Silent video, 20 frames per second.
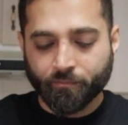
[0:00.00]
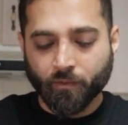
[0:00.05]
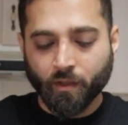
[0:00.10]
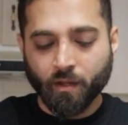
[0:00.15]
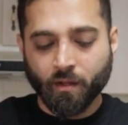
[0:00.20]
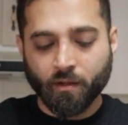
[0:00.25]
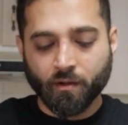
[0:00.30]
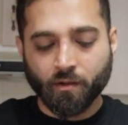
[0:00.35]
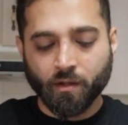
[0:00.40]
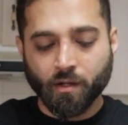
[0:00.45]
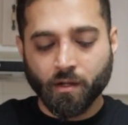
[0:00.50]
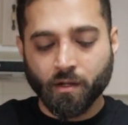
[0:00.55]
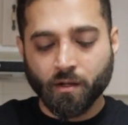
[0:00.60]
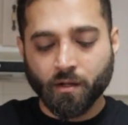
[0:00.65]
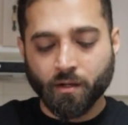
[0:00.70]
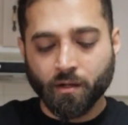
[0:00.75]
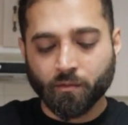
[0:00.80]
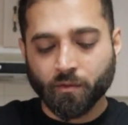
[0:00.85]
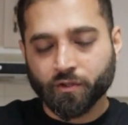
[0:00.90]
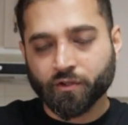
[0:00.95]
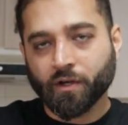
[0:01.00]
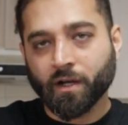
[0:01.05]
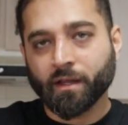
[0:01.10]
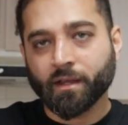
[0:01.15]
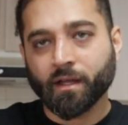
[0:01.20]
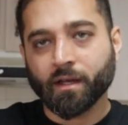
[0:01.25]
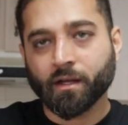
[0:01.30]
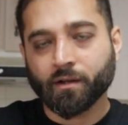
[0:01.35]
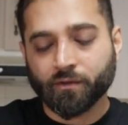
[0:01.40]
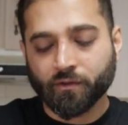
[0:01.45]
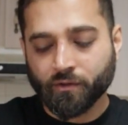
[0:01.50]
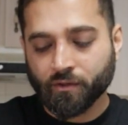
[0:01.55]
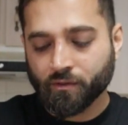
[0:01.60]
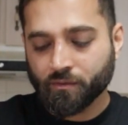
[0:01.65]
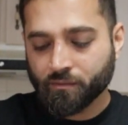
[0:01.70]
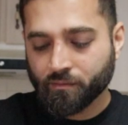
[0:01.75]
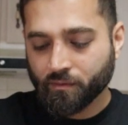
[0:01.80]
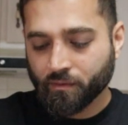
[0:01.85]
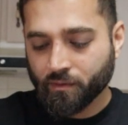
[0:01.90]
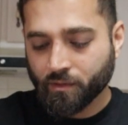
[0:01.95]
And we'll try that out
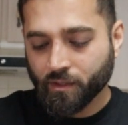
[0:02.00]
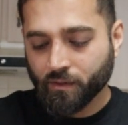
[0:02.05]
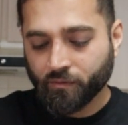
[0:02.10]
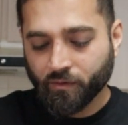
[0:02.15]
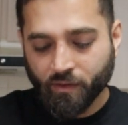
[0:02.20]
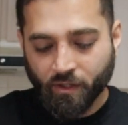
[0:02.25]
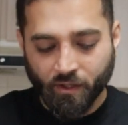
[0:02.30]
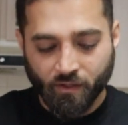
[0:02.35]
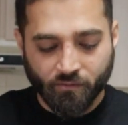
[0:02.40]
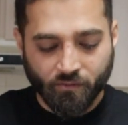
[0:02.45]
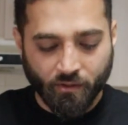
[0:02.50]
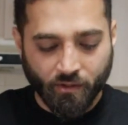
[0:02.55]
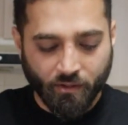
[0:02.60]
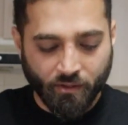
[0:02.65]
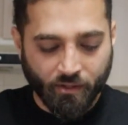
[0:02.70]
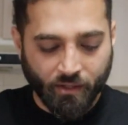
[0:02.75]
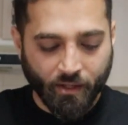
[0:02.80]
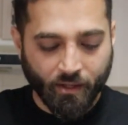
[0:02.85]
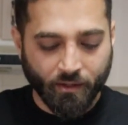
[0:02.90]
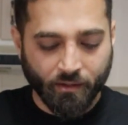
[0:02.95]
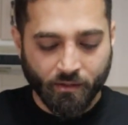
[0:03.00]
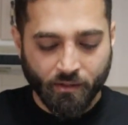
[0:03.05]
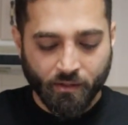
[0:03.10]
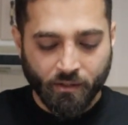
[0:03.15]
too. Everything's yeah,